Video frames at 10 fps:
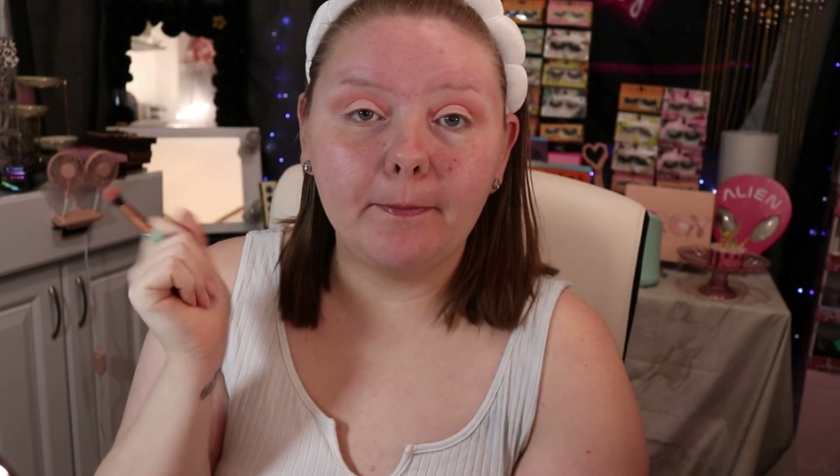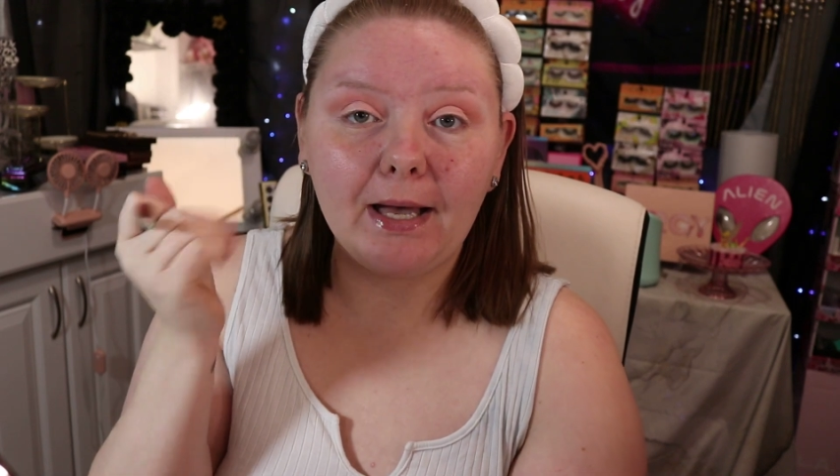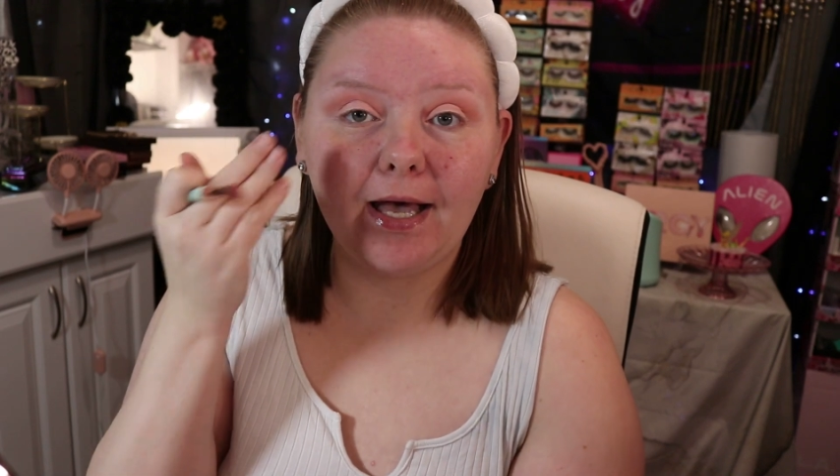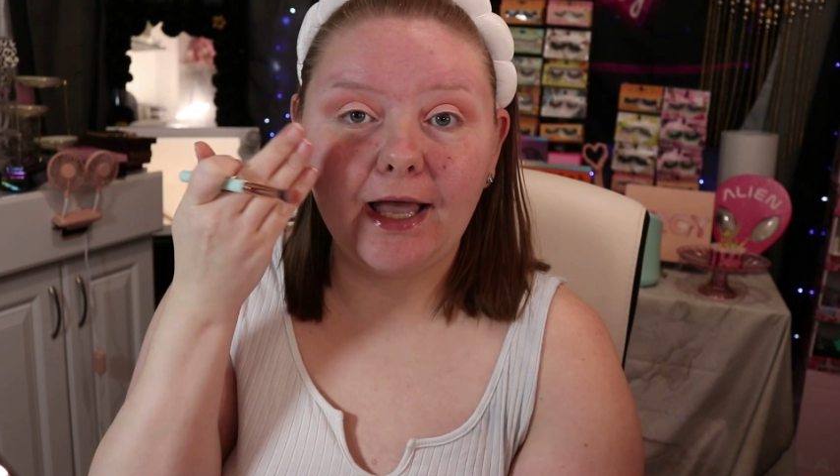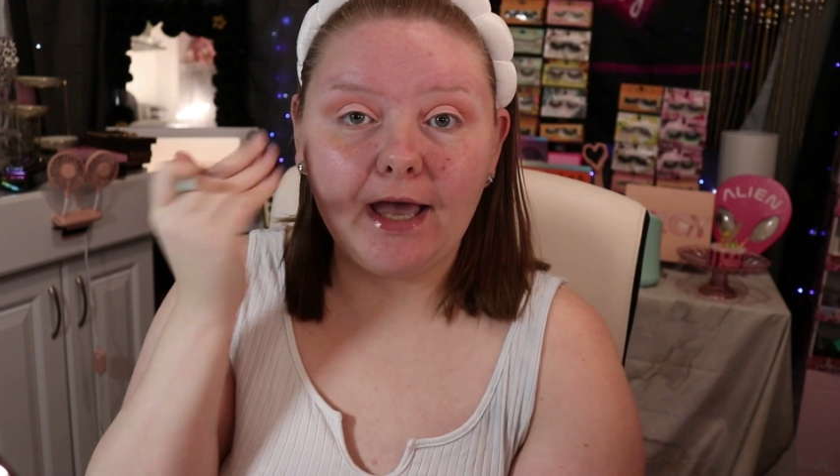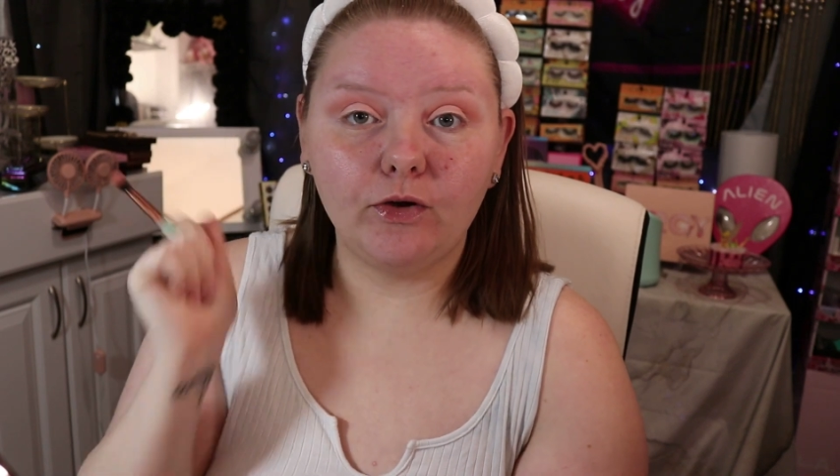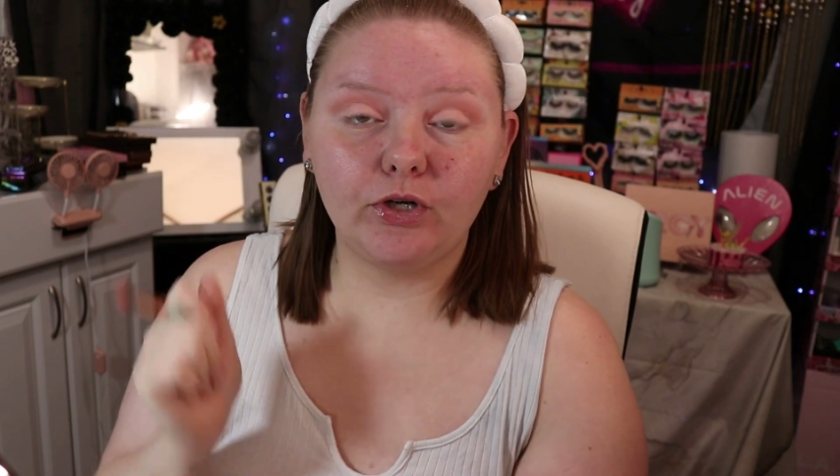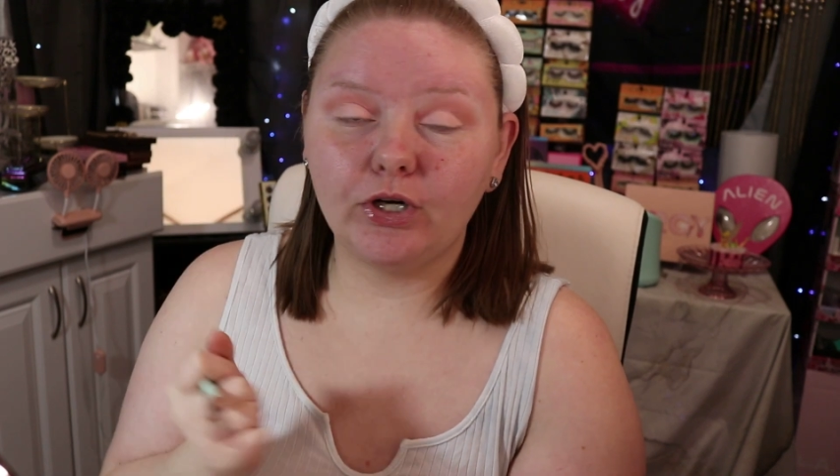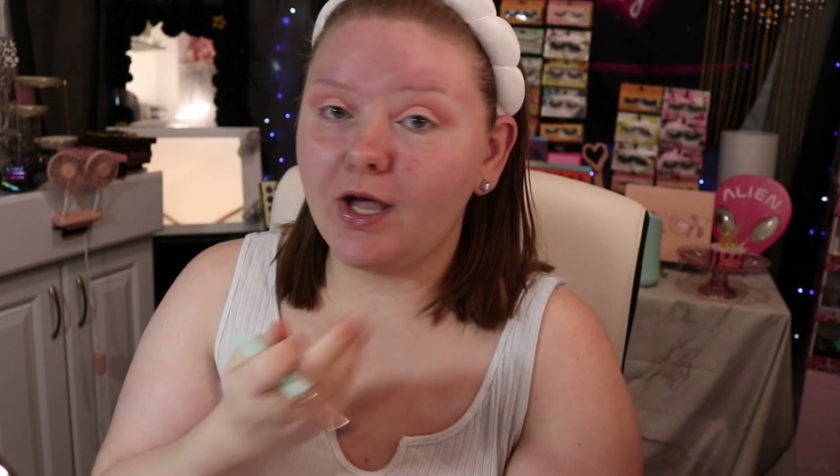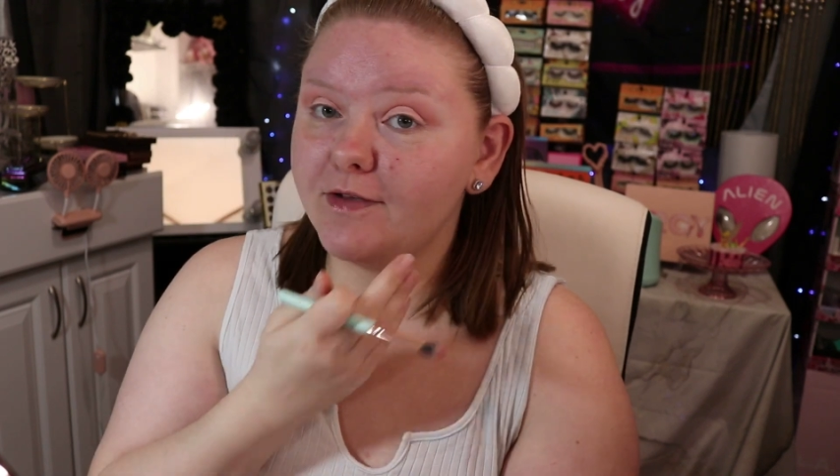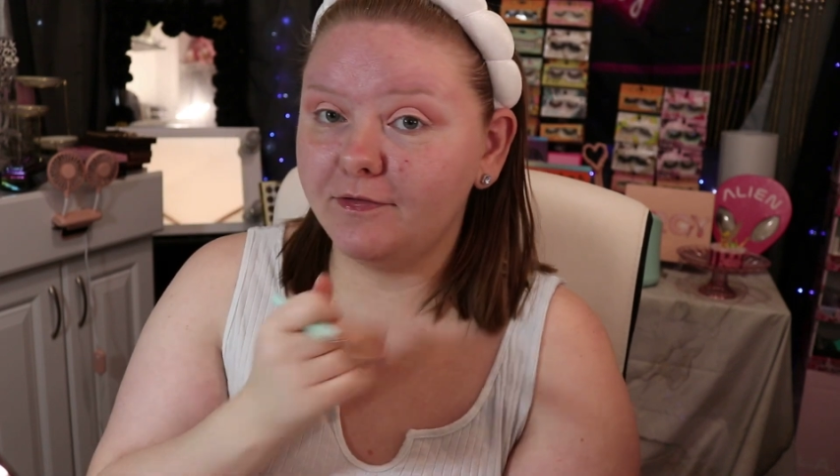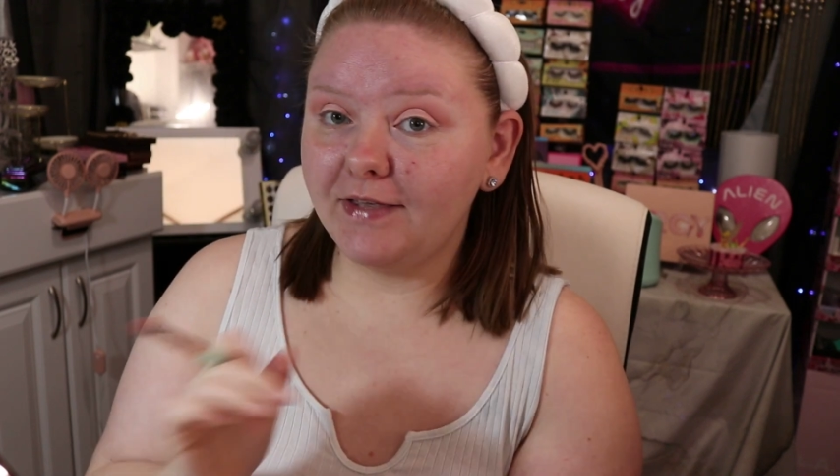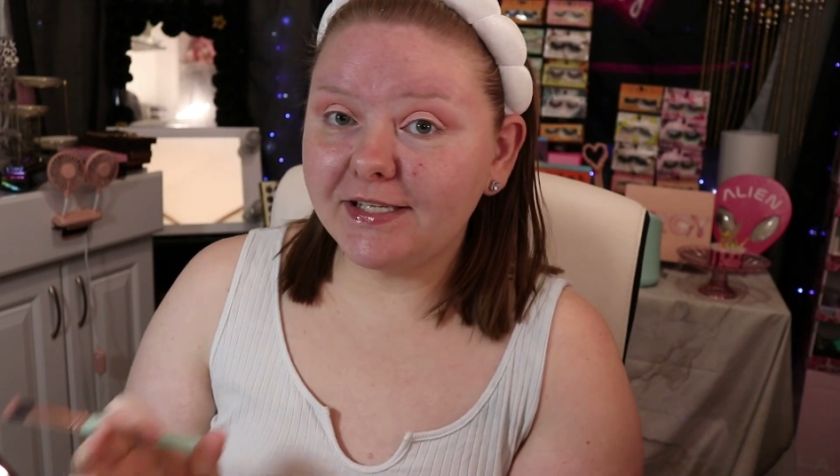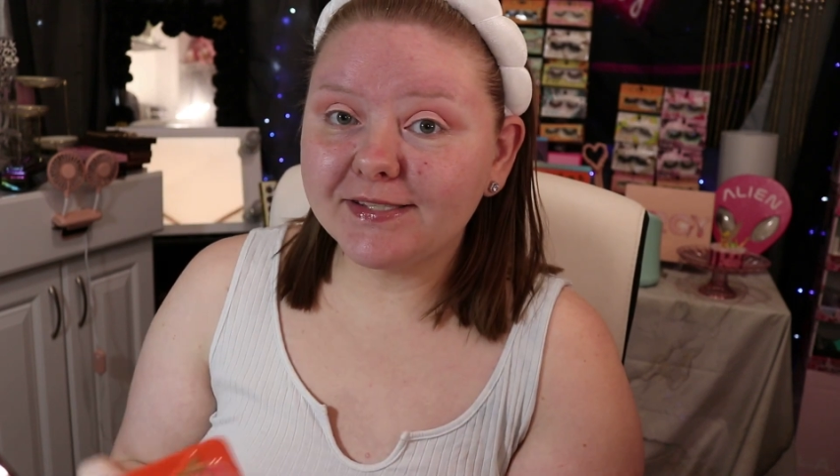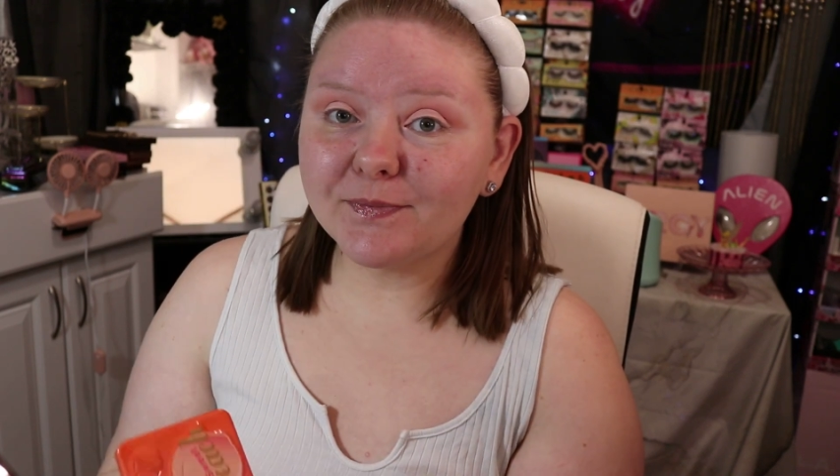my outer
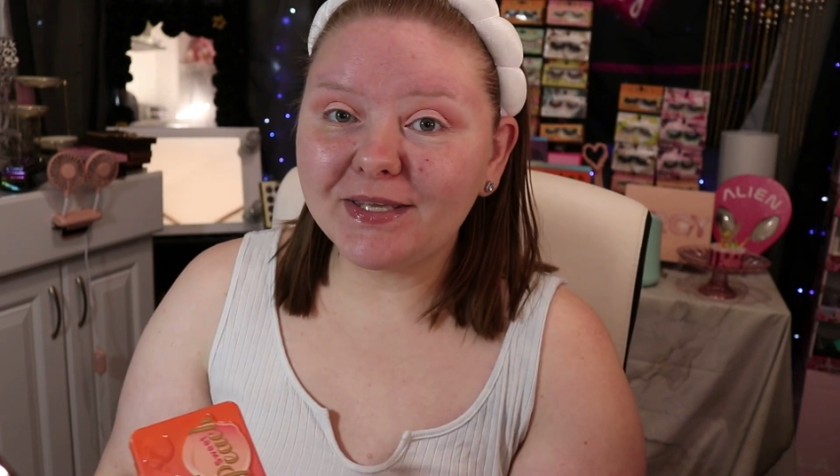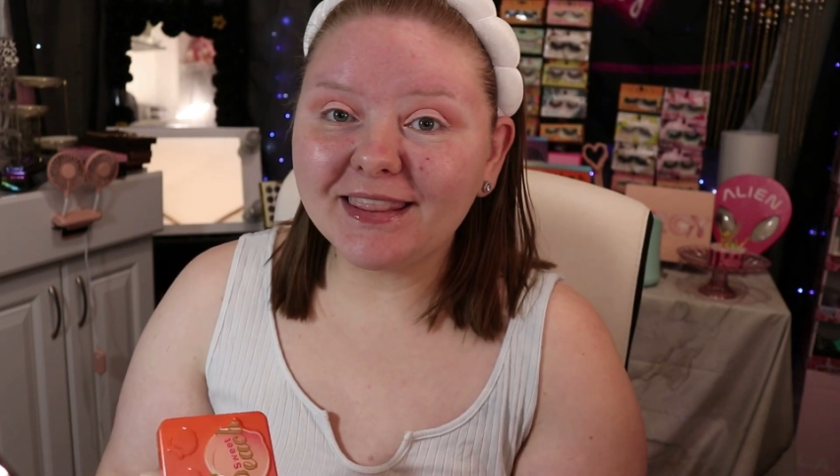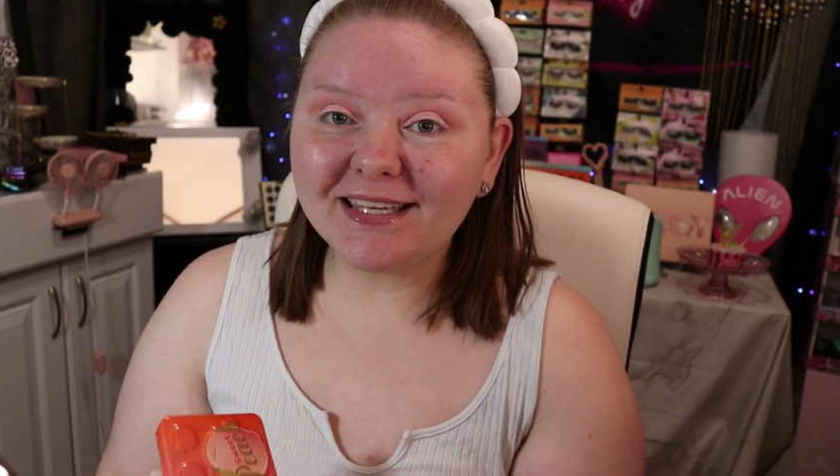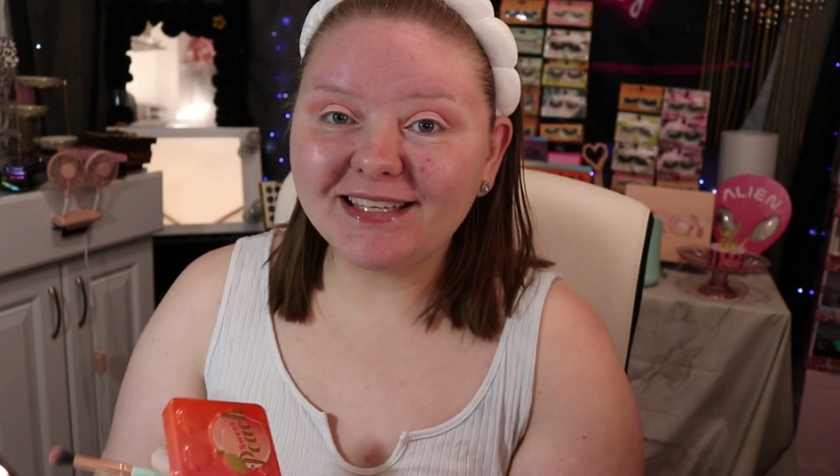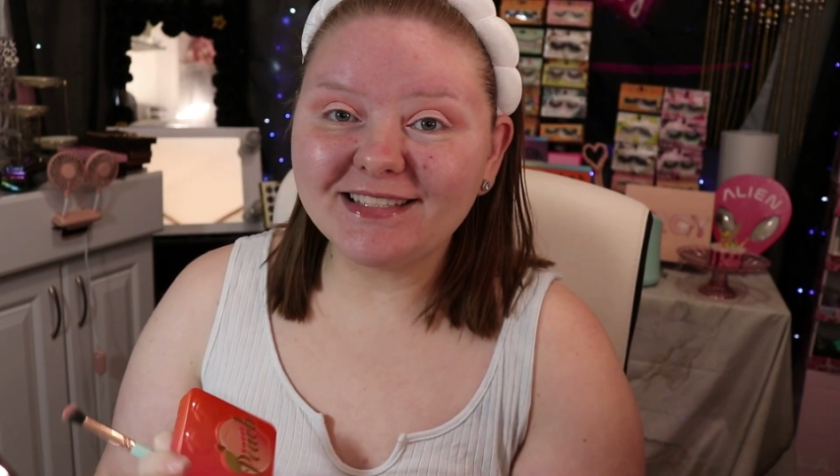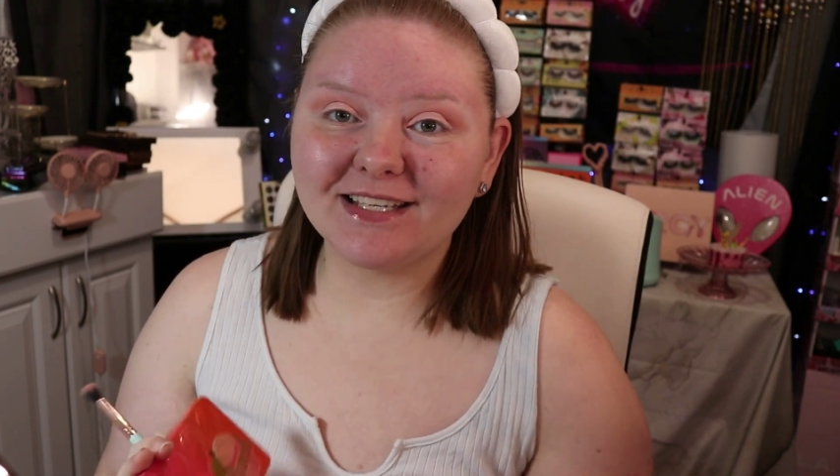V's with it